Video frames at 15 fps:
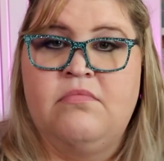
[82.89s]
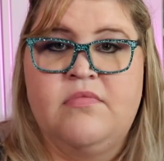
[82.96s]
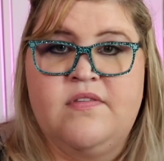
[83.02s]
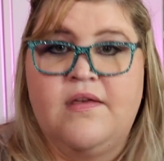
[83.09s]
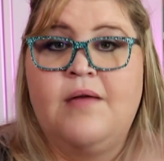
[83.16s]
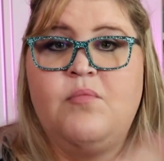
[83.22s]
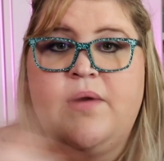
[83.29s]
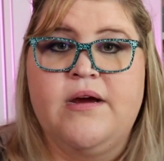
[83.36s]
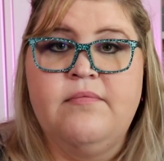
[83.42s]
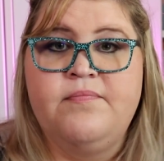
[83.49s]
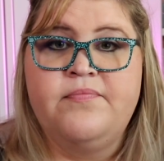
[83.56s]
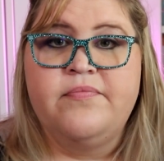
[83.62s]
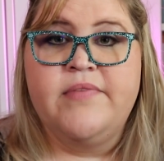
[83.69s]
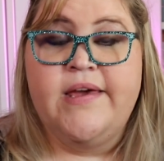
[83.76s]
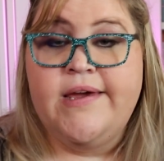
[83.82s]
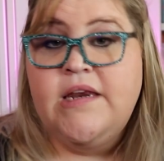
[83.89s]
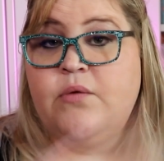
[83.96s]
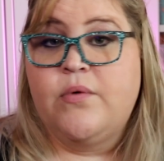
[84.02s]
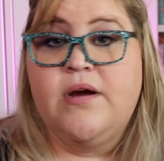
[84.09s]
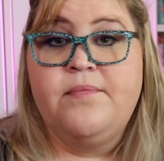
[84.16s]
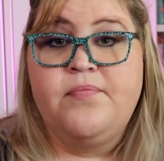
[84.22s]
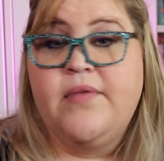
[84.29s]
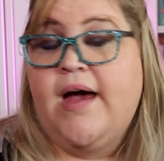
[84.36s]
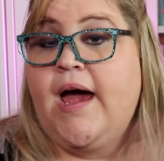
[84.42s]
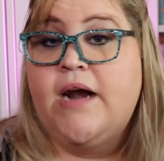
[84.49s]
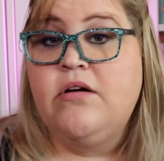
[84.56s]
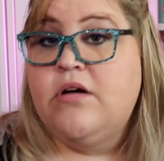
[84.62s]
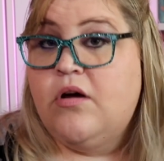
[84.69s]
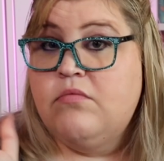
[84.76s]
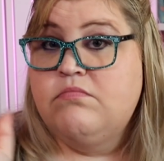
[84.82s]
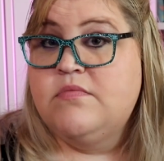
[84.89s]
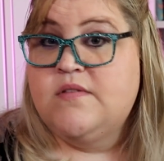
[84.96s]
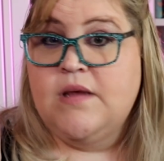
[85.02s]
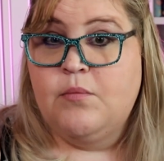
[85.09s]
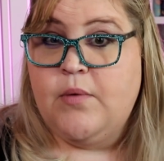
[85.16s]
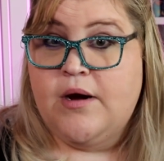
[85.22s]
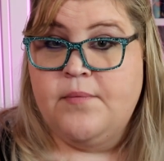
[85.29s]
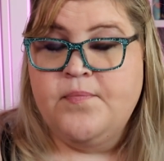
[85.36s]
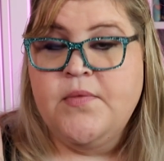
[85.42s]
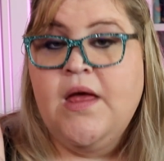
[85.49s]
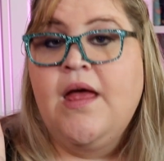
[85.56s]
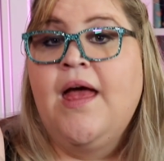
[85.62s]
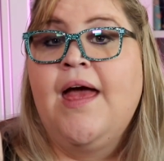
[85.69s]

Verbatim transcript: somewhere, anywhere, I don't know, somewhere,